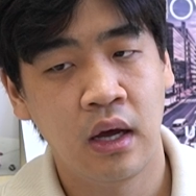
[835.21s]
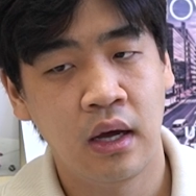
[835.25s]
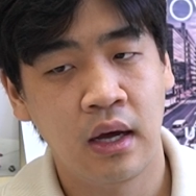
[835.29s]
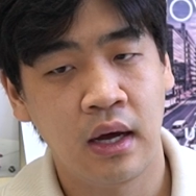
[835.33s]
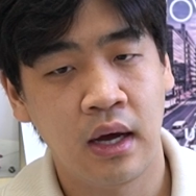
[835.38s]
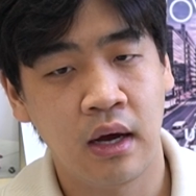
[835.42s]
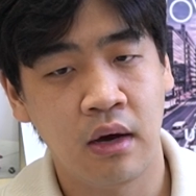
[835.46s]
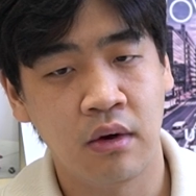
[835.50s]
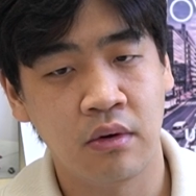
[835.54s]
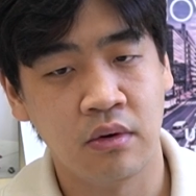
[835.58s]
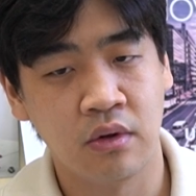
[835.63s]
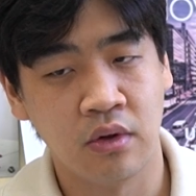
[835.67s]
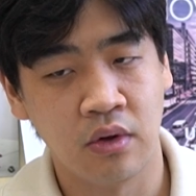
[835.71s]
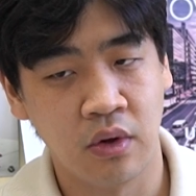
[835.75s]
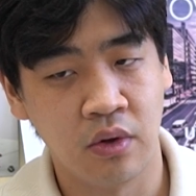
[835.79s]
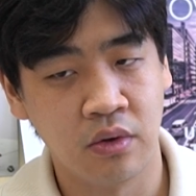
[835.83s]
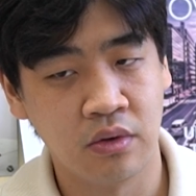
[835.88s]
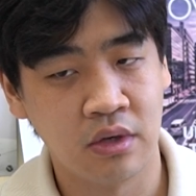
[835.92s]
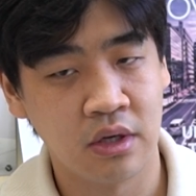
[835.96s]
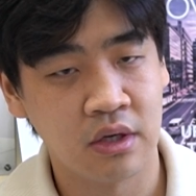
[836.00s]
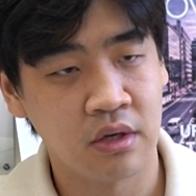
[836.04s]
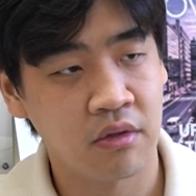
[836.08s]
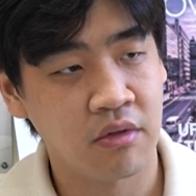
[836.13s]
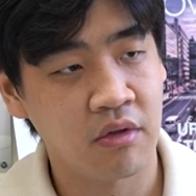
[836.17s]
how low
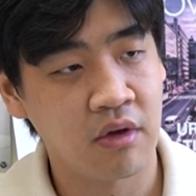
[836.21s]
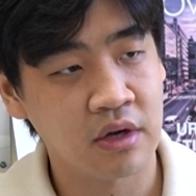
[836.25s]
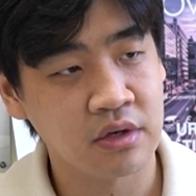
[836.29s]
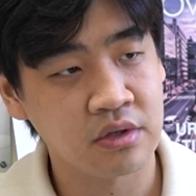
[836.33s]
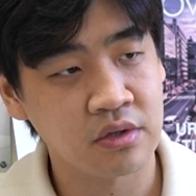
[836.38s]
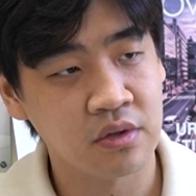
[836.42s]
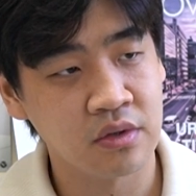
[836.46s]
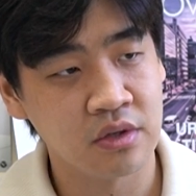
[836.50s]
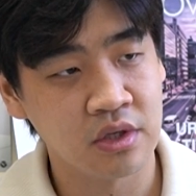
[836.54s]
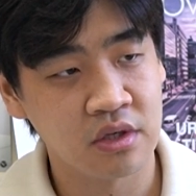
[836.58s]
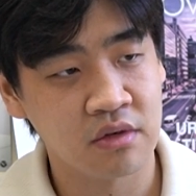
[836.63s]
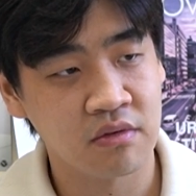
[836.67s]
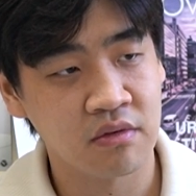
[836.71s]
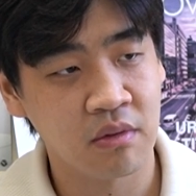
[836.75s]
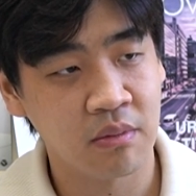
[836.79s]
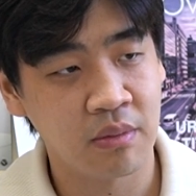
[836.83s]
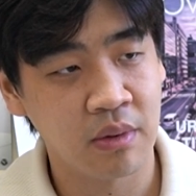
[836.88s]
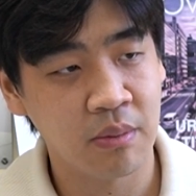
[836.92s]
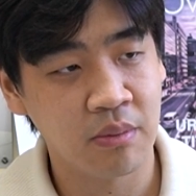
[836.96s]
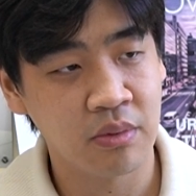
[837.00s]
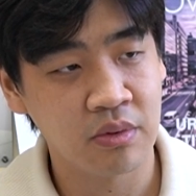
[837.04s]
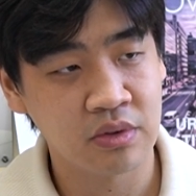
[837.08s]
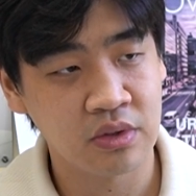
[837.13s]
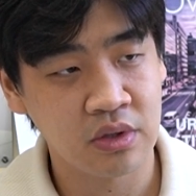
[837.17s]
the threshold is for
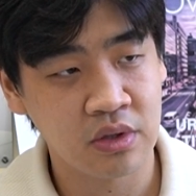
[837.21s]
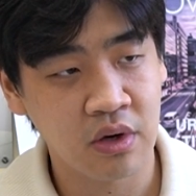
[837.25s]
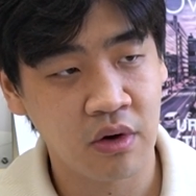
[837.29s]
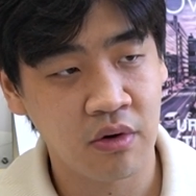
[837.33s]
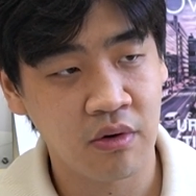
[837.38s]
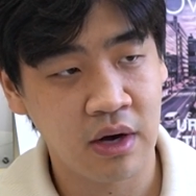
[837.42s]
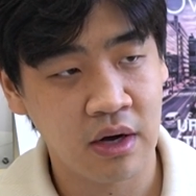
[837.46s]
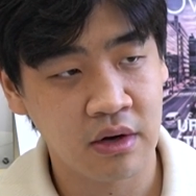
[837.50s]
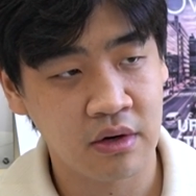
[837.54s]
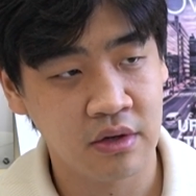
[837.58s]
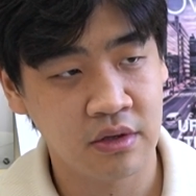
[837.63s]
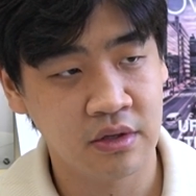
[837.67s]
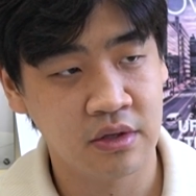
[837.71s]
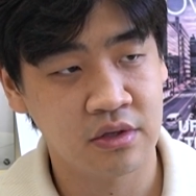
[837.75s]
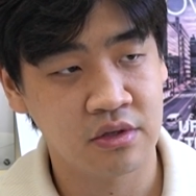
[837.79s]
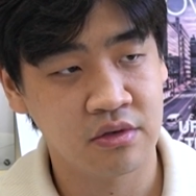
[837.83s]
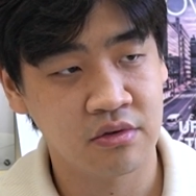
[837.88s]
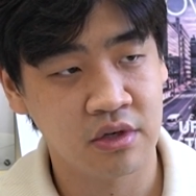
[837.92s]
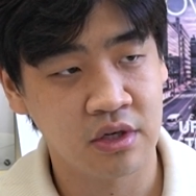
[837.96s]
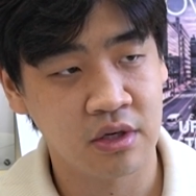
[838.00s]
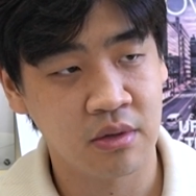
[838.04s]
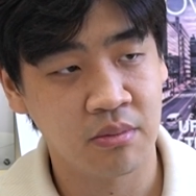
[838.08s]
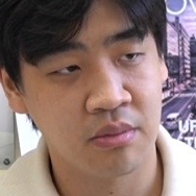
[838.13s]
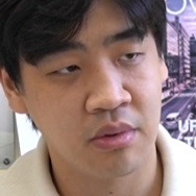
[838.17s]
people to go out on the
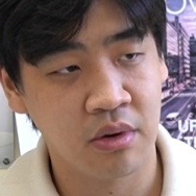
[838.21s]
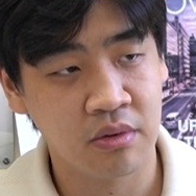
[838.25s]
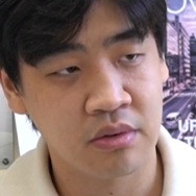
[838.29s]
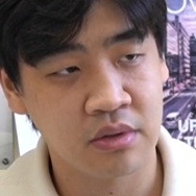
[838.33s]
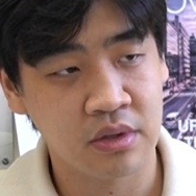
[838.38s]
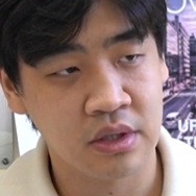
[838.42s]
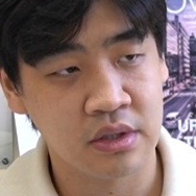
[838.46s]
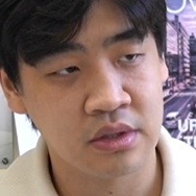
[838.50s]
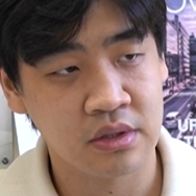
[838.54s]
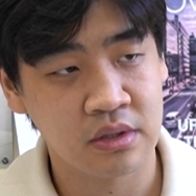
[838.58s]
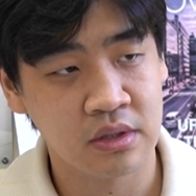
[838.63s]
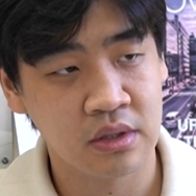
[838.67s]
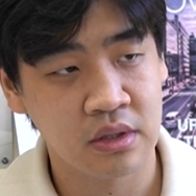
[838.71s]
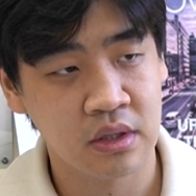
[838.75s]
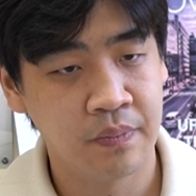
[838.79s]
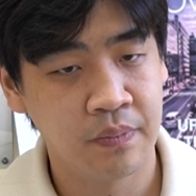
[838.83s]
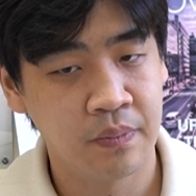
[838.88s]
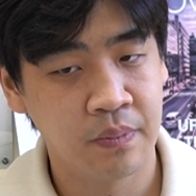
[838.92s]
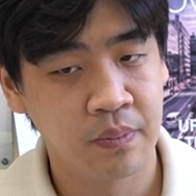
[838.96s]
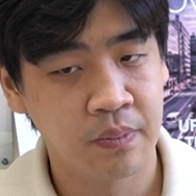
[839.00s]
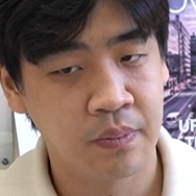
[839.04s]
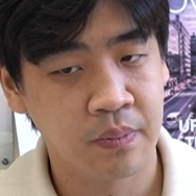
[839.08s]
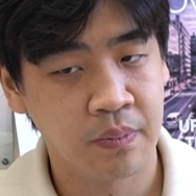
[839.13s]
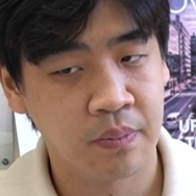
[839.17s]
street and protest.
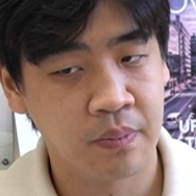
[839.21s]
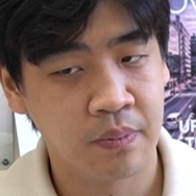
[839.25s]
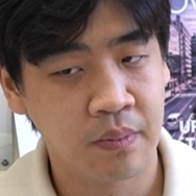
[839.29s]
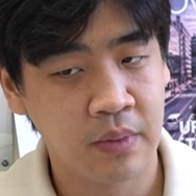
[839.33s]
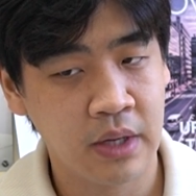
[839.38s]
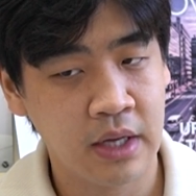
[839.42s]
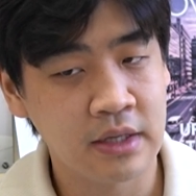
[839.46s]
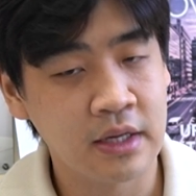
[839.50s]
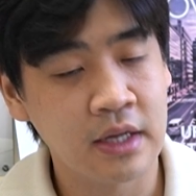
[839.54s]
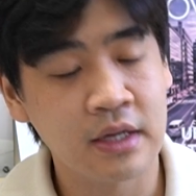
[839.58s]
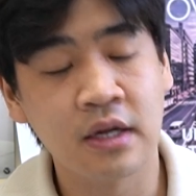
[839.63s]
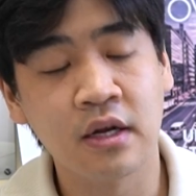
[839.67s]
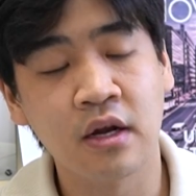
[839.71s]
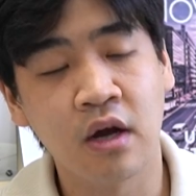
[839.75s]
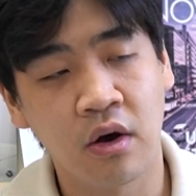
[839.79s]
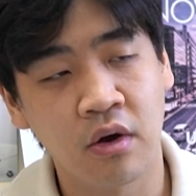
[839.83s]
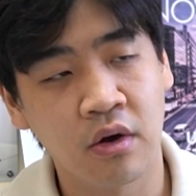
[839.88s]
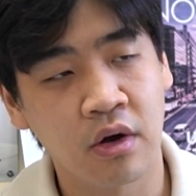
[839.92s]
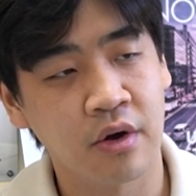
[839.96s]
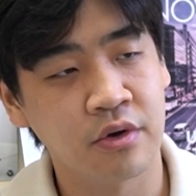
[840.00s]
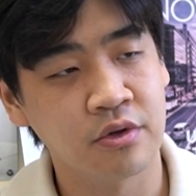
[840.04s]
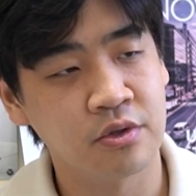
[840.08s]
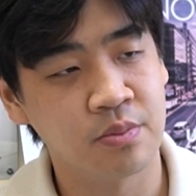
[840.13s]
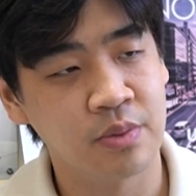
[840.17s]
And then it all
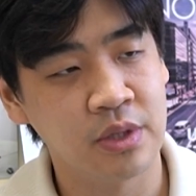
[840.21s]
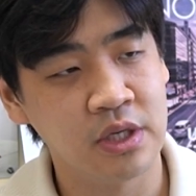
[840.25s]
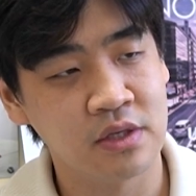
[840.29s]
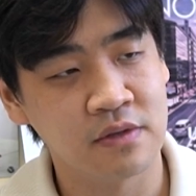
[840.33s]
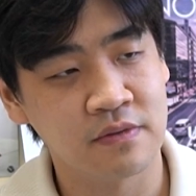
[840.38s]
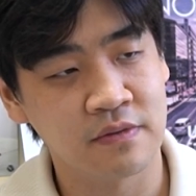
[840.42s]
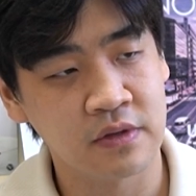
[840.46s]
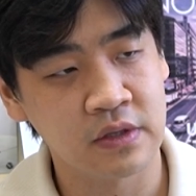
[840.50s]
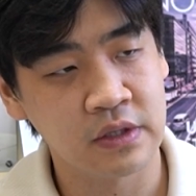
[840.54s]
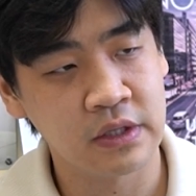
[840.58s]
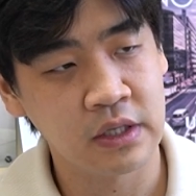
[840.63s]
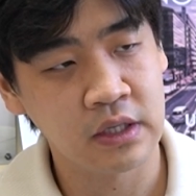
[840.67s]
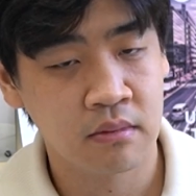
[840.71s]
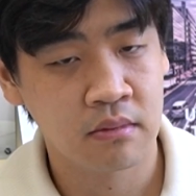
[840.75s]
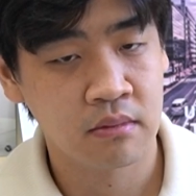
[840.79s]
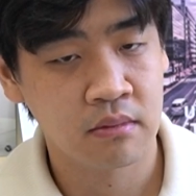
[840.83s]
goes peacefully.